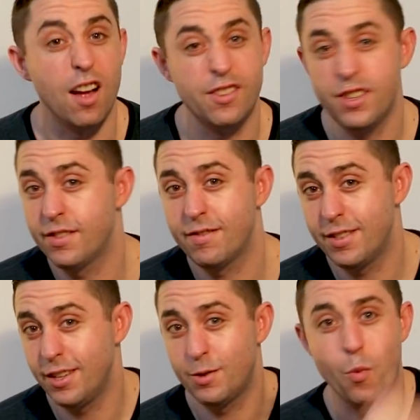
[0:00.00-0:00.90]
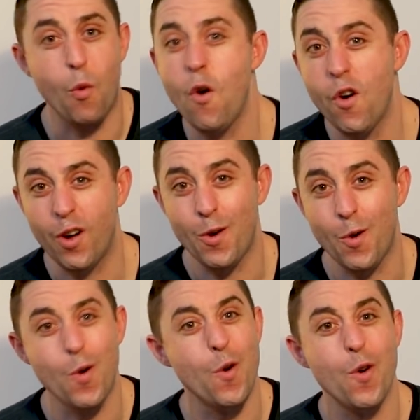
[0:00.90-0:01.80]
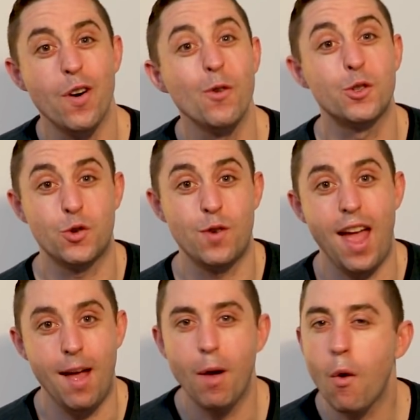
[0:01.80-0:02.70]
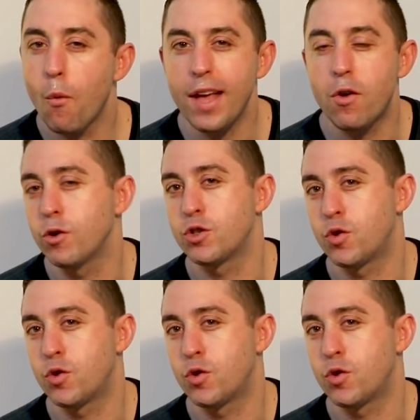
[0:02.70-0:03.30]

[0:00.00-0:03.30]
Just walk or tram. We caught